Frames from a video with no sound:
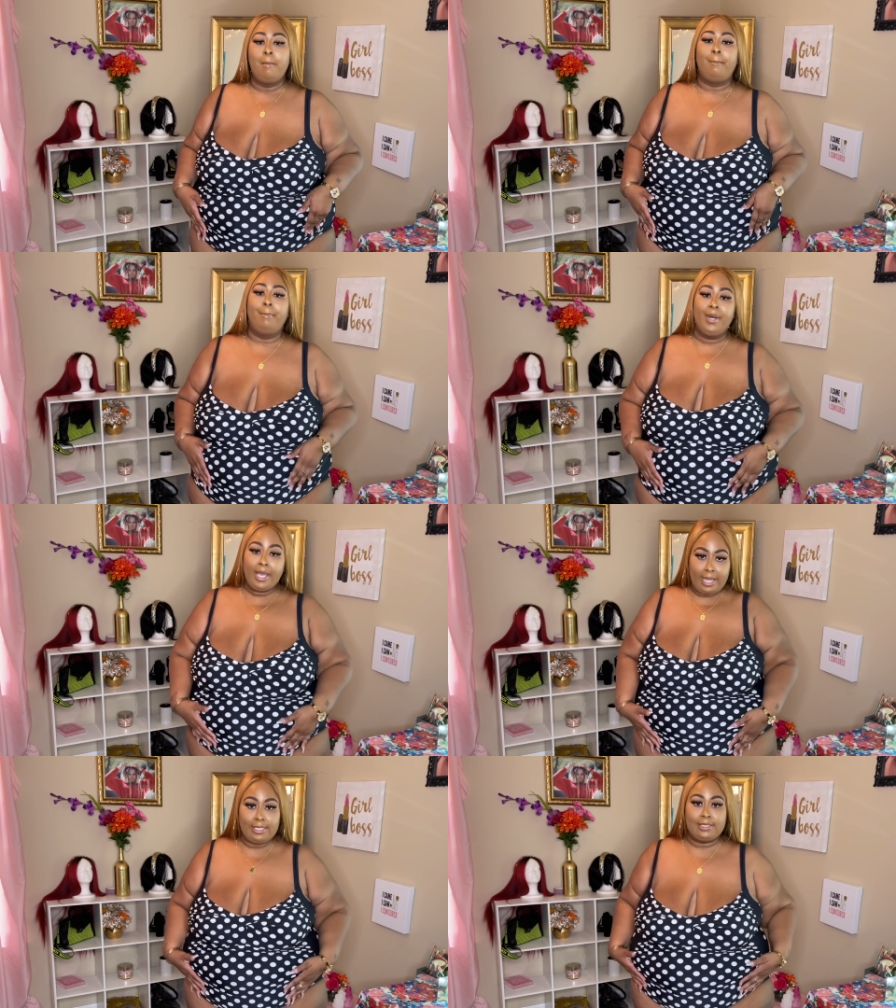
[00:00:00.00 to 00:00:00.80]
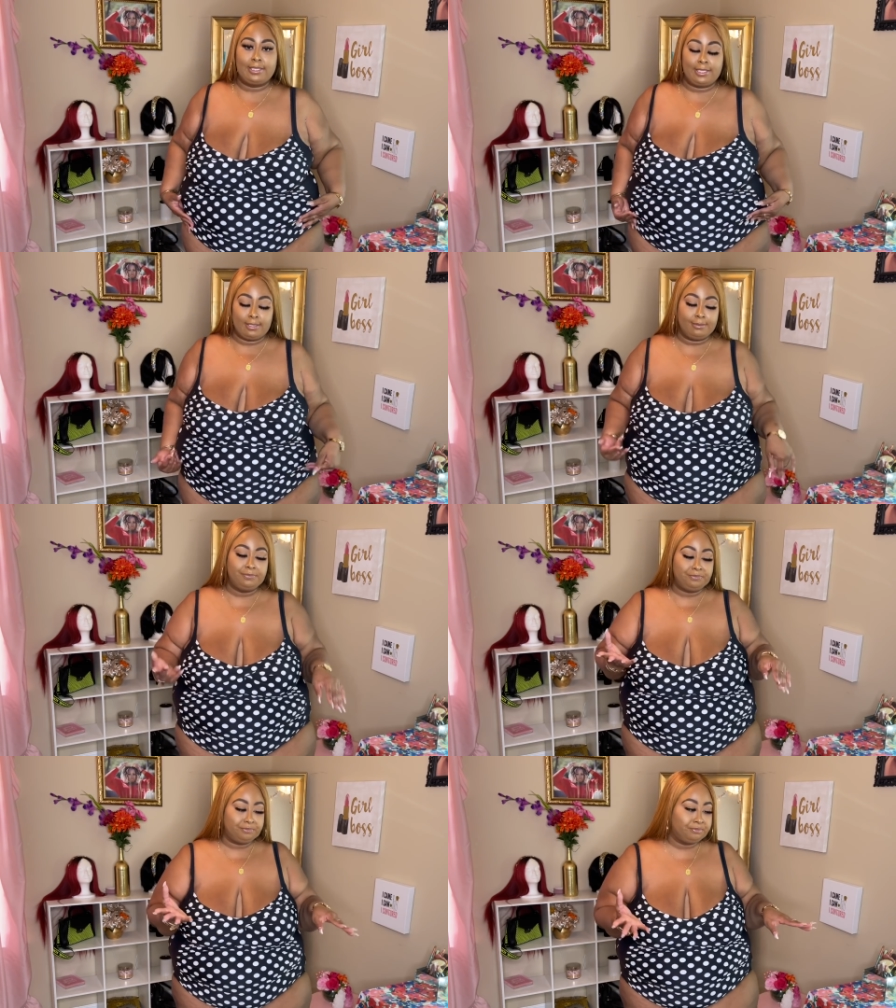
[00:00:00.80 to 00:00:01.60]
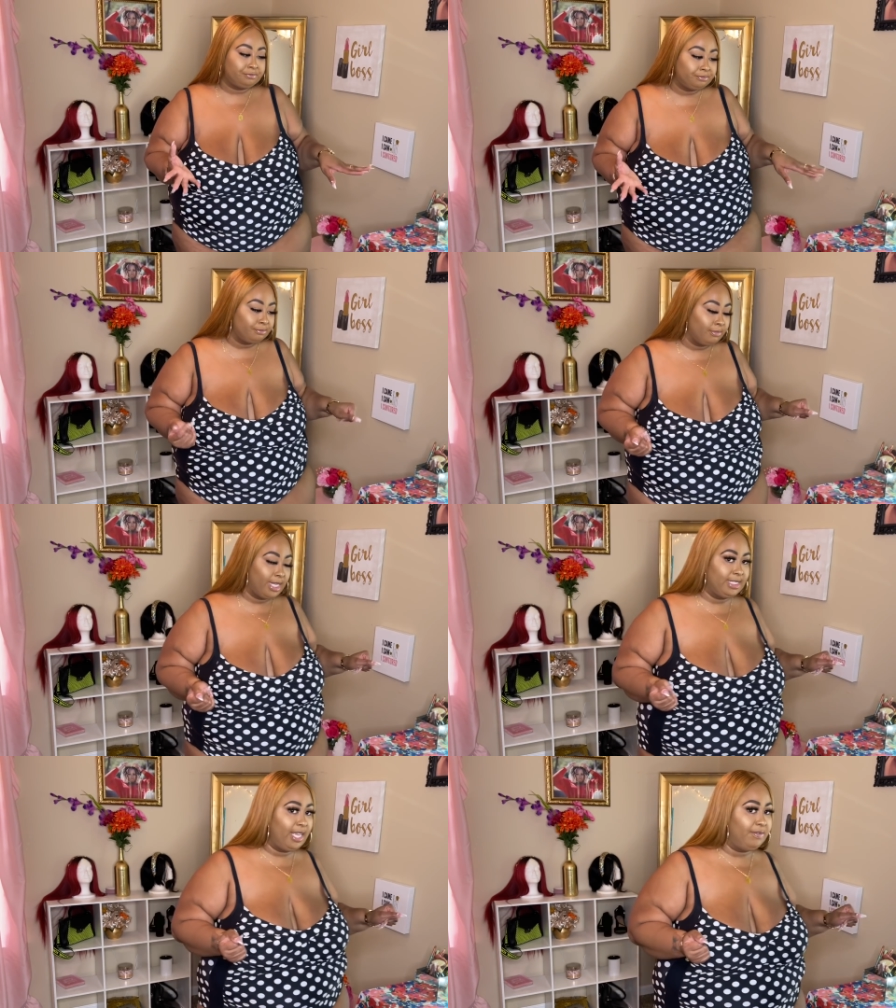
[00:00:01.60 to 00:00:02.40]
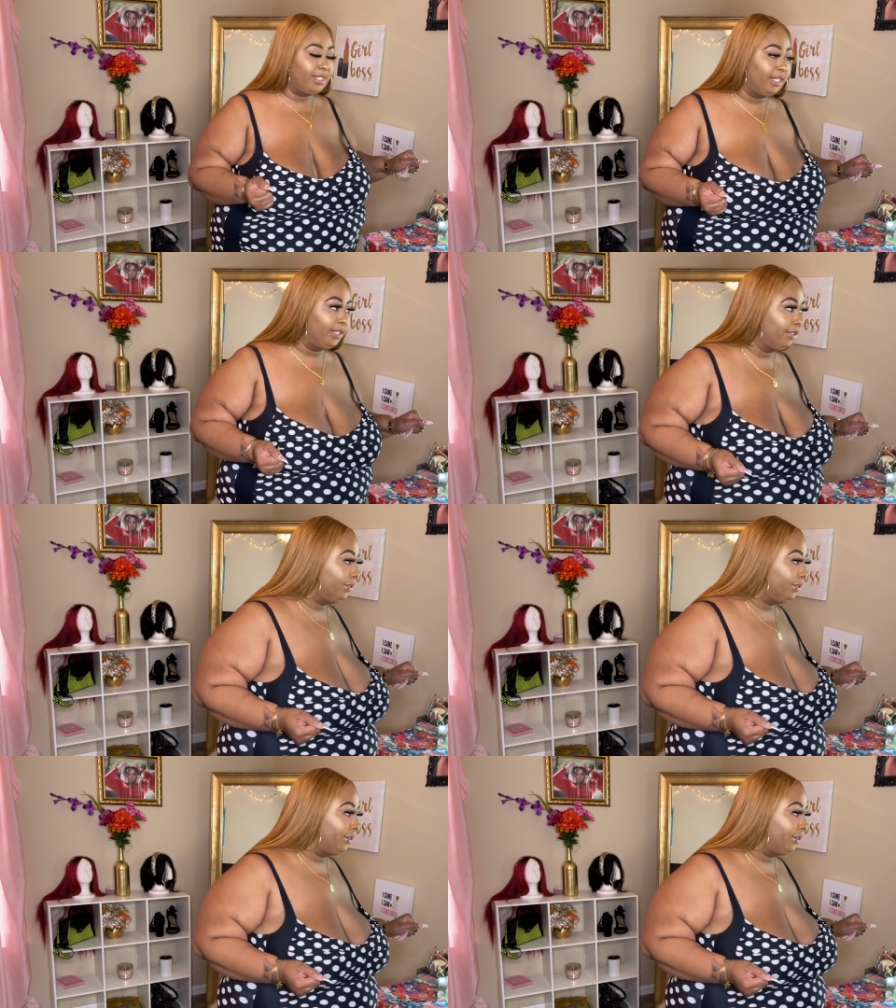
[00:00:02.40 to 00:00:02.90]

but it's everything.